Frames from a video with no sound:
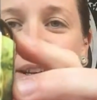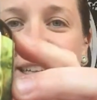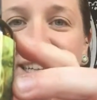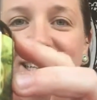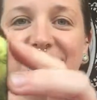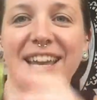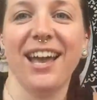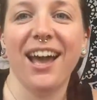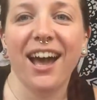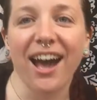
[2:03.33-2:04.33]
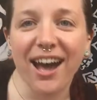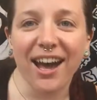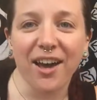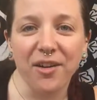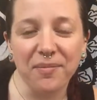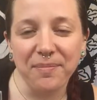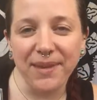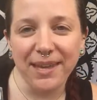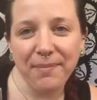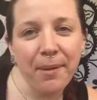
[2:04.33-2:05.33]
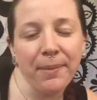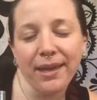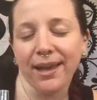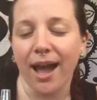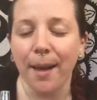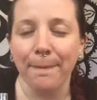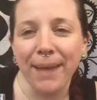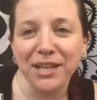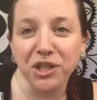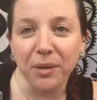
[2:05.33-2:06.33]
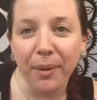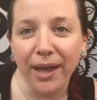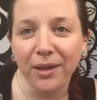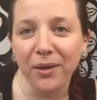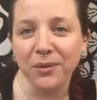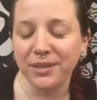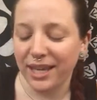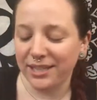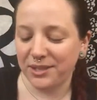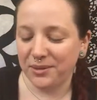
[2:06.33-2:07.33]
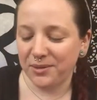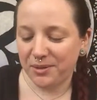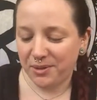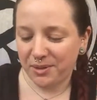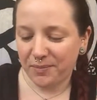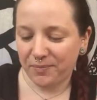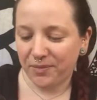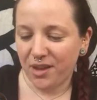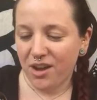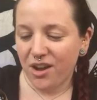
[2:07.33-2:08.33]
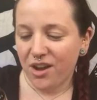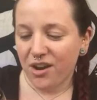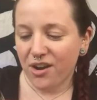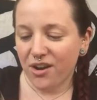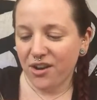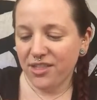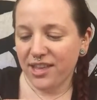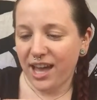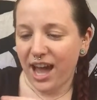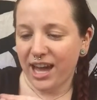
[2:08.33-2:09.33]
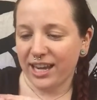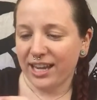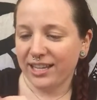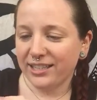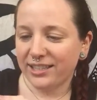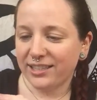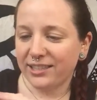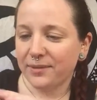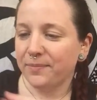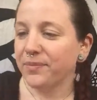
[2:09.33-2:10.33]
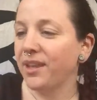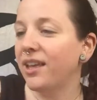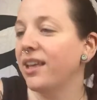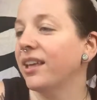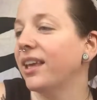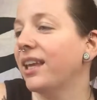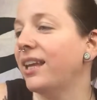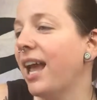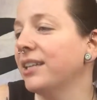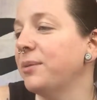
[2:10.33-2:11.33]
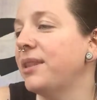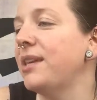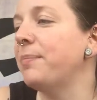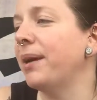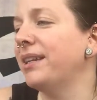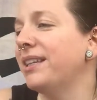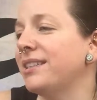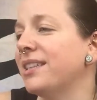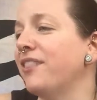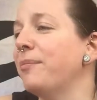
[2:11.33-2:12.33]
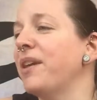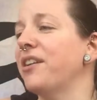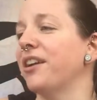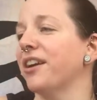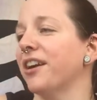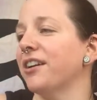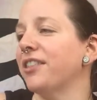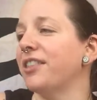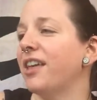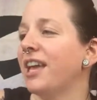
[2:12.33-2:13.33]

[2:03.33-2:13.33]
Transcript: on it. Me and my man got matching pine cone tattoos. Earth Goddess. Connect with the abundance of Mother Earth.